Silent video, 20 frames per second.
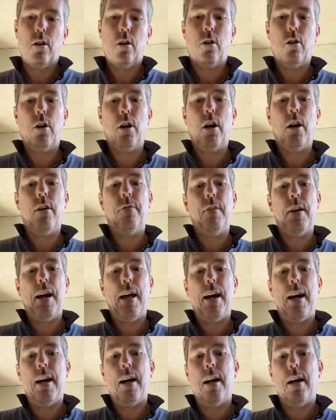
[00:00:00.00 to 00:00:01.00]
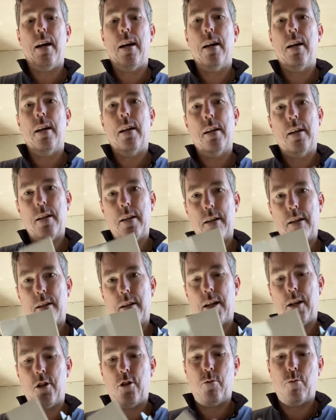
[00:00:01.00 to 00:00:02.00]
cut it off like
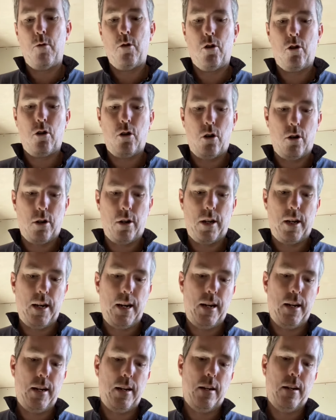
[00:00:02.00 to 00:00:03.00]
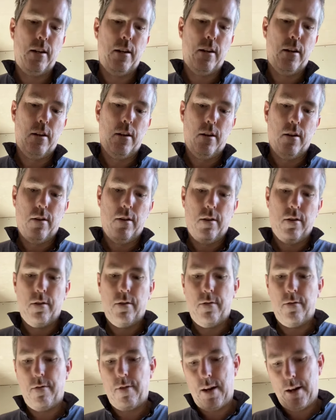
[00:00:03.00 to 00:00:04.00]
that. It's one corner, yeah,
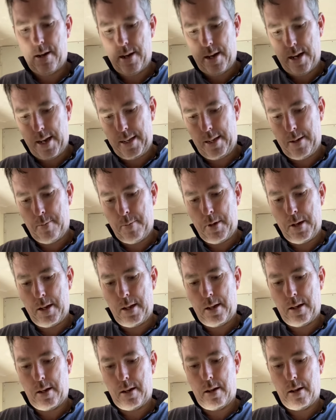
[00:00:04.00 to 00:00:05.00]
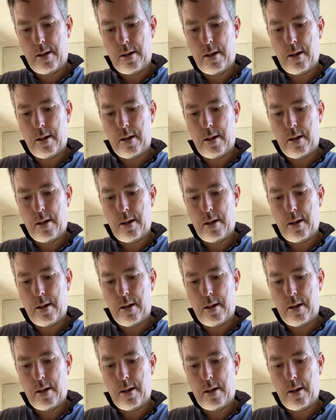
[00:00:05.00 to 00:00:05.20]
around 80mm.